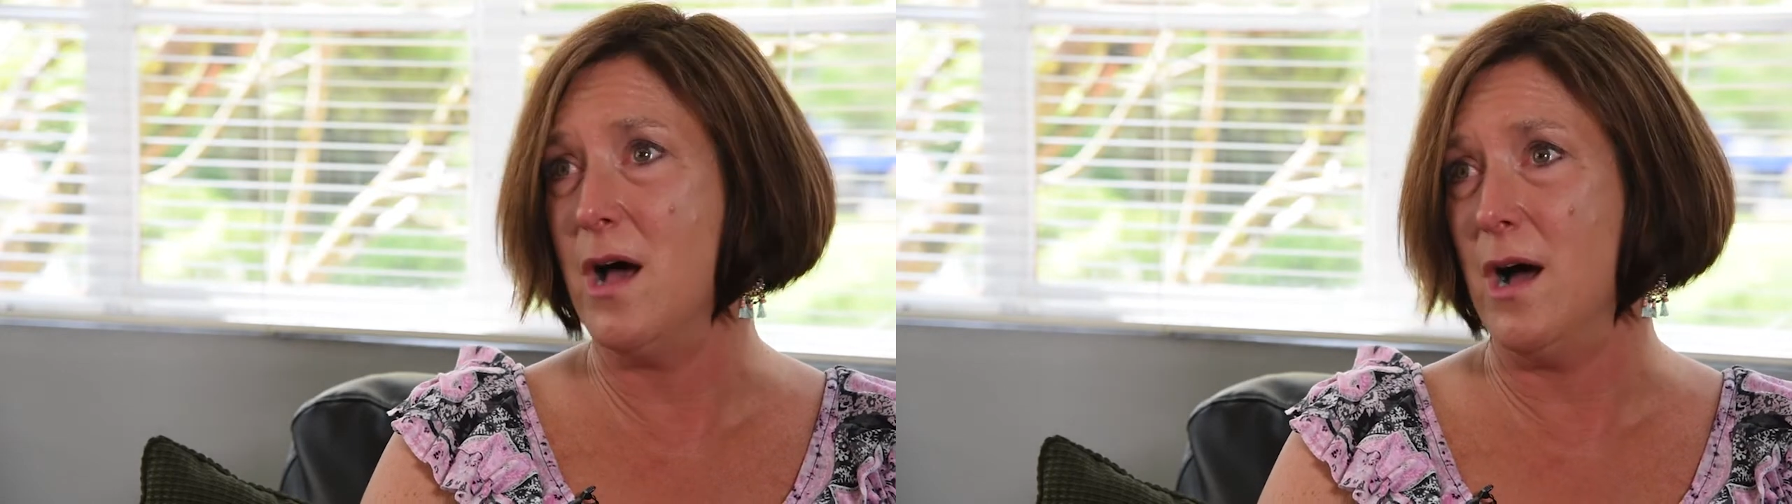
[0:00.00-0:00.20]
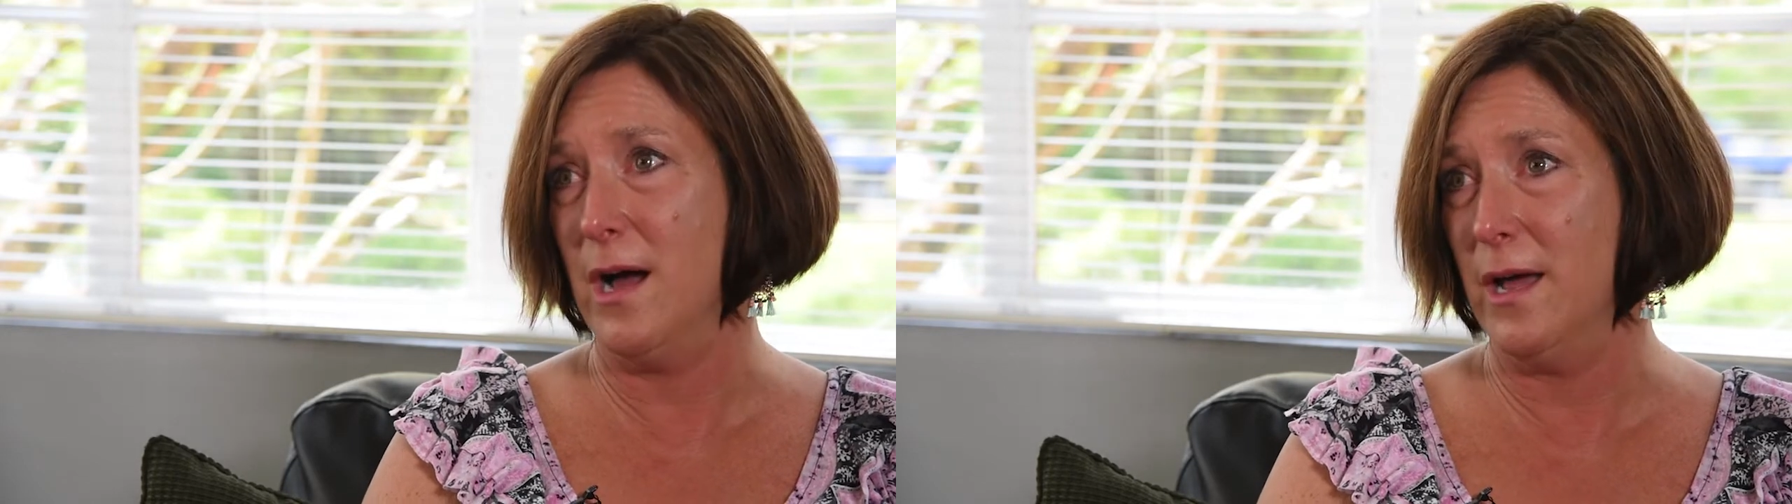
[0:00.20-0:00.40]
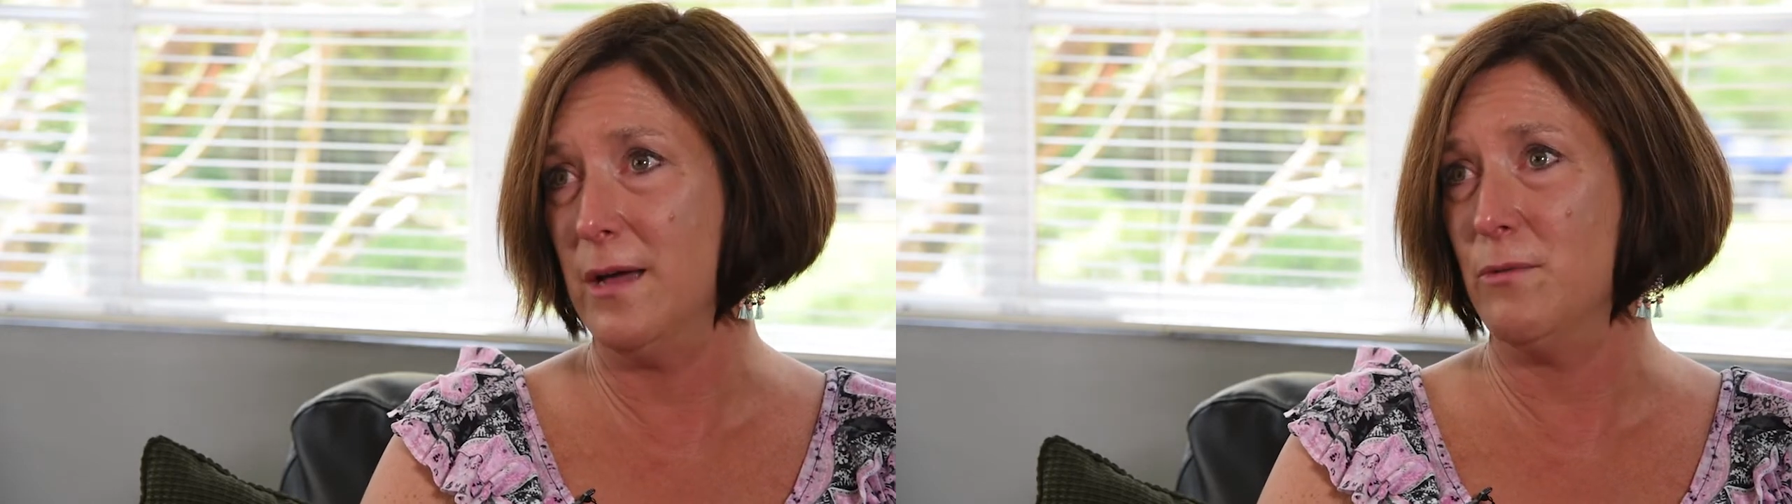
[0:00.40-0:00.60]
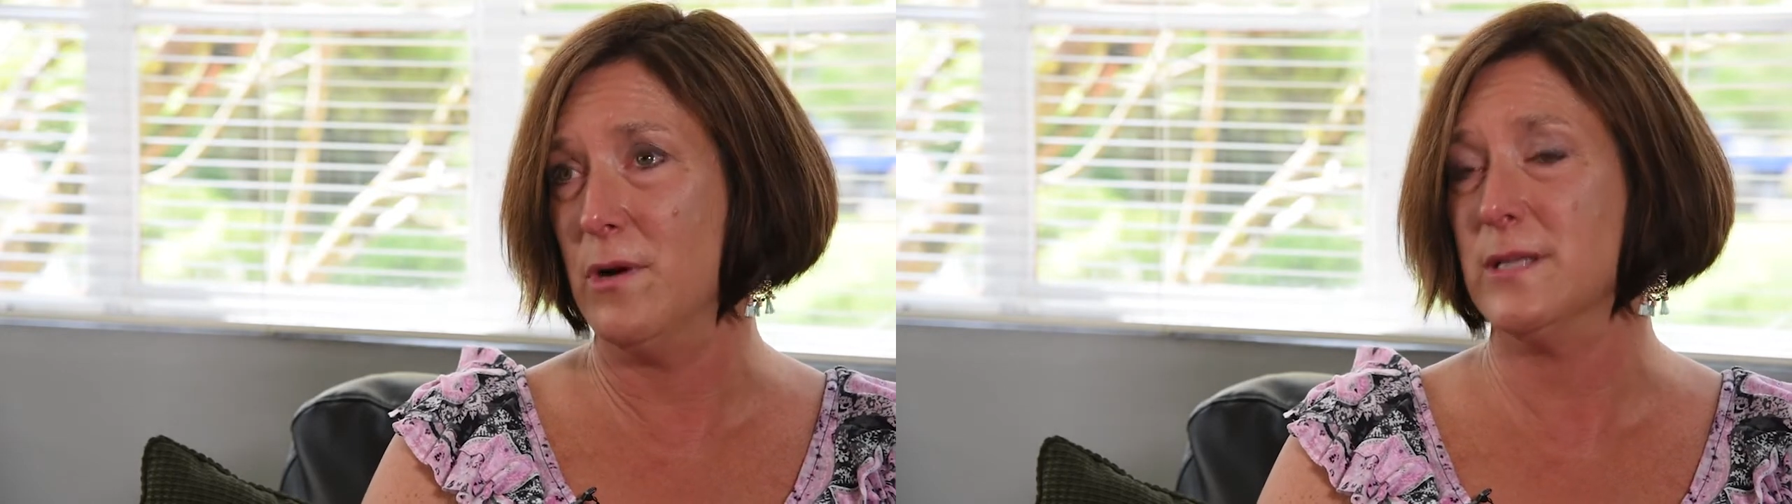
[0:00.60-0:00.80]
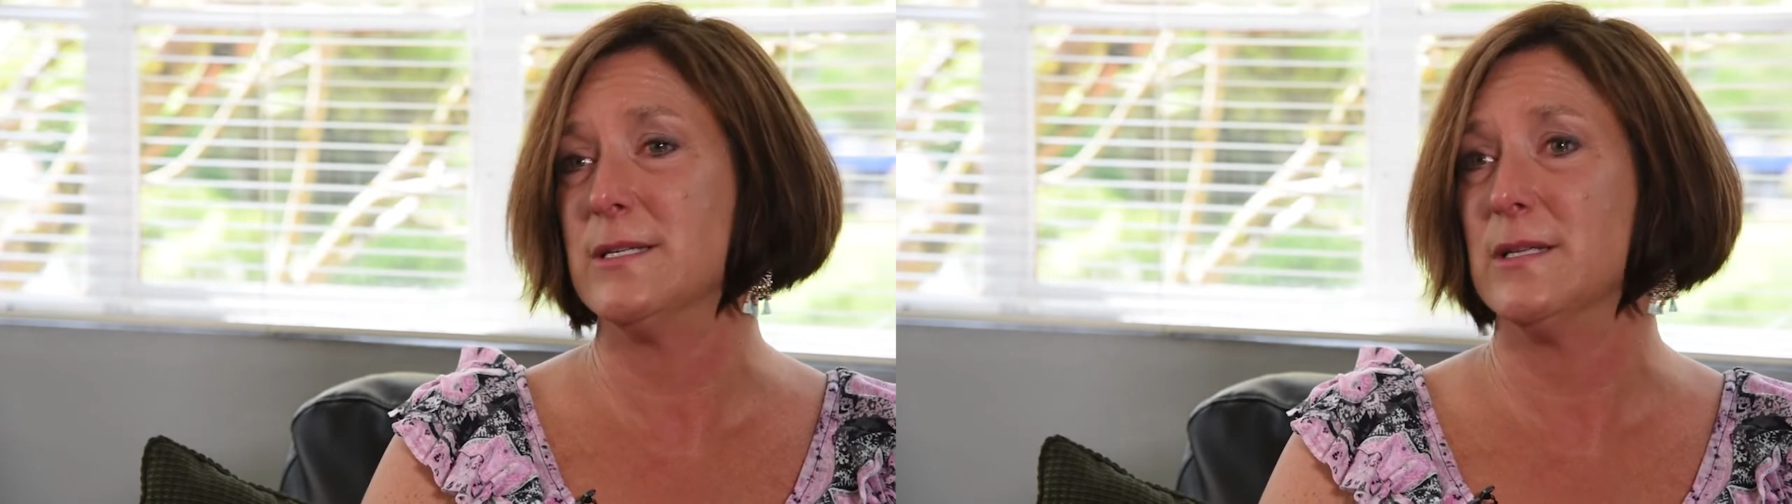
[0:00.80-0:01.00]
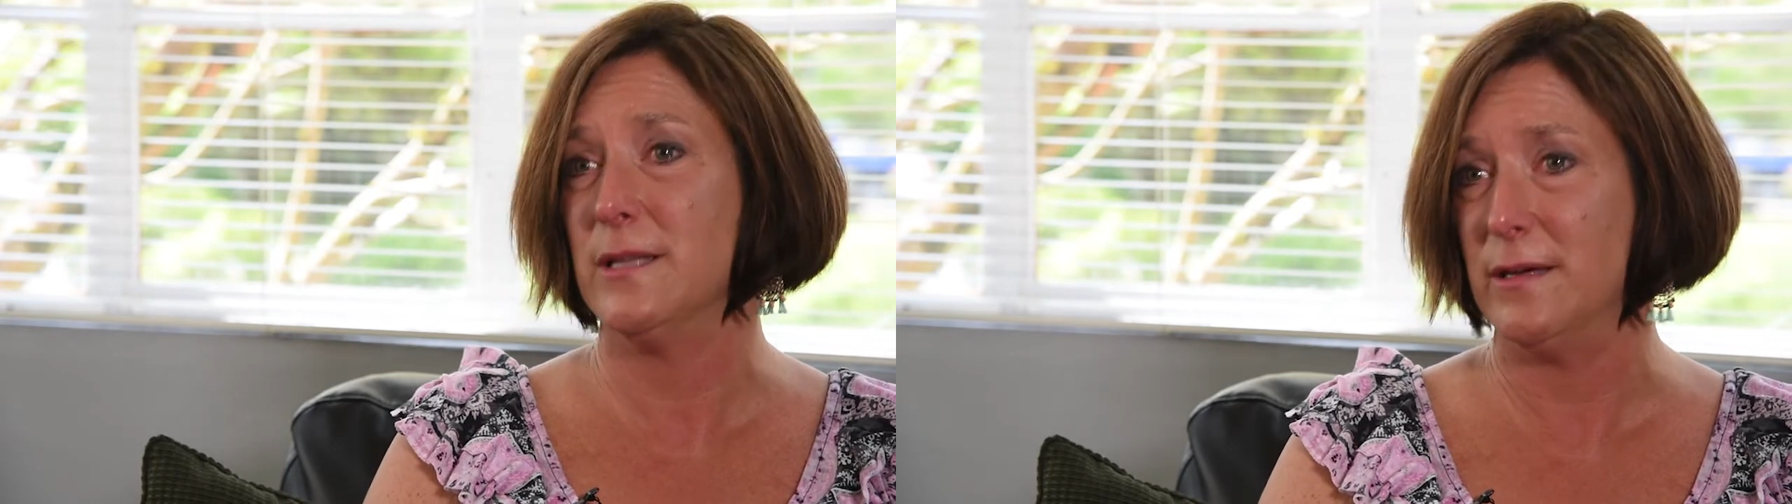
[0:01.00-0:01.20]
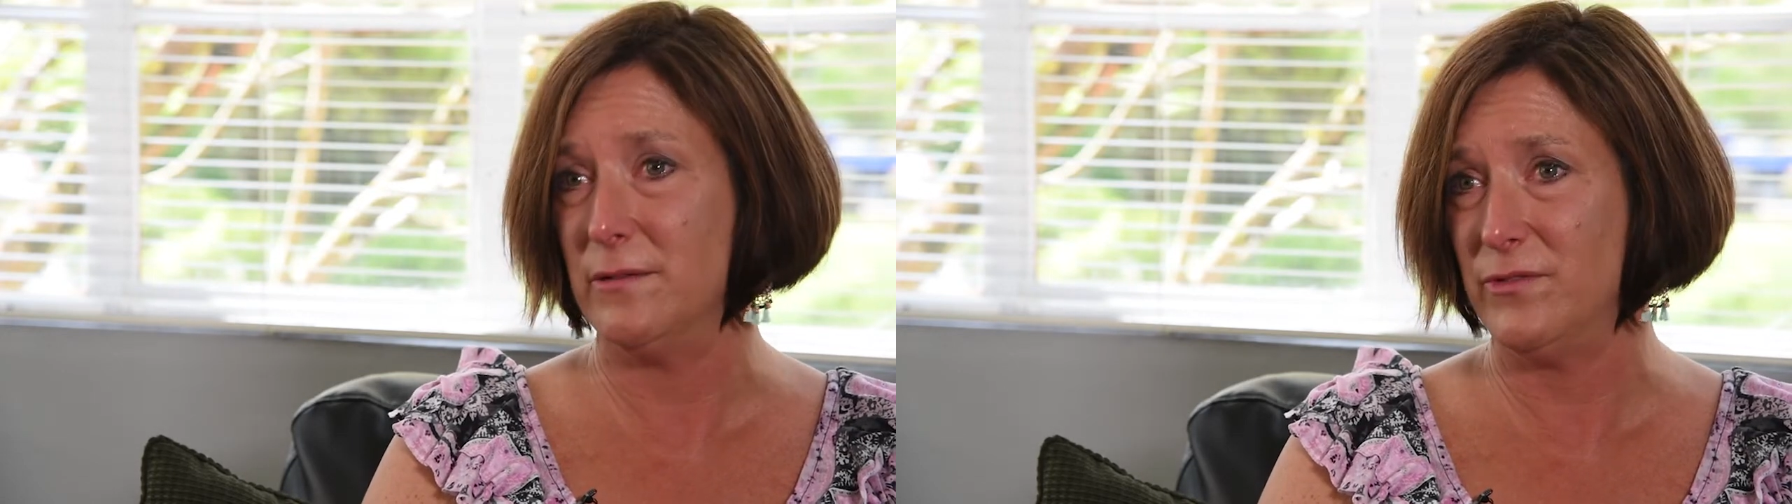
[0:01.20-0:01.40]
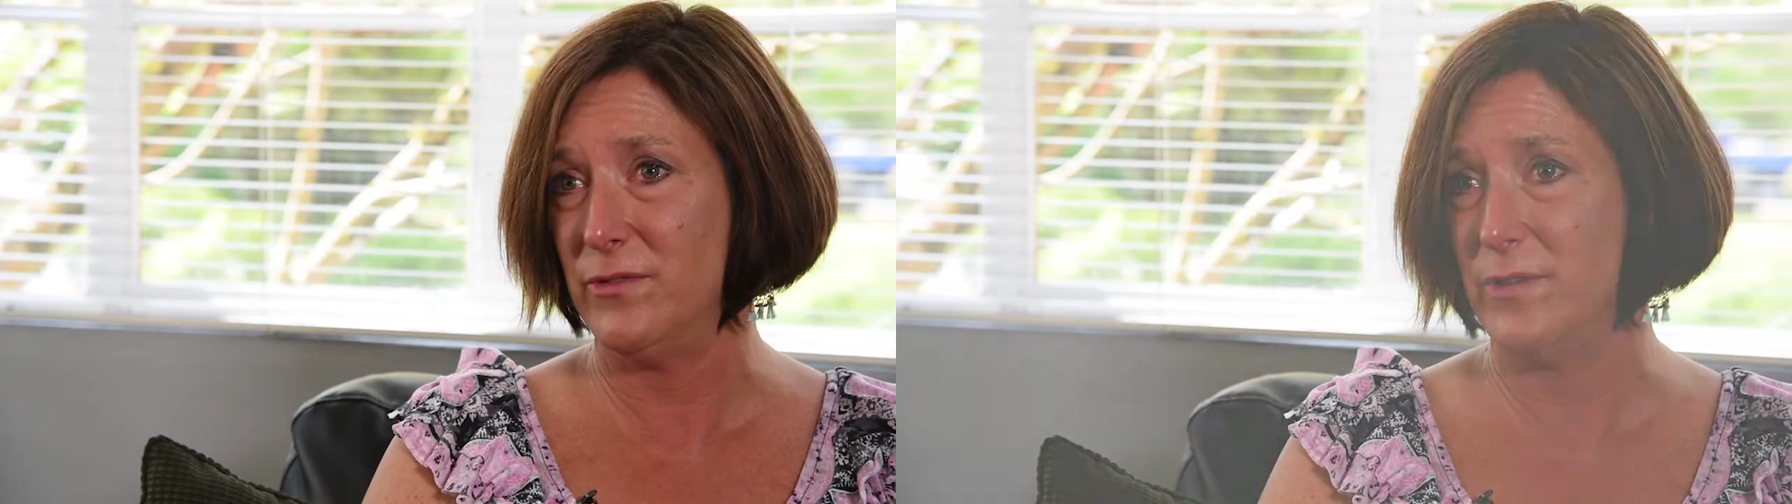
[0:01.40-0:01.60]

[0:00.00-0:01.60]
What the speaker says: I want to live.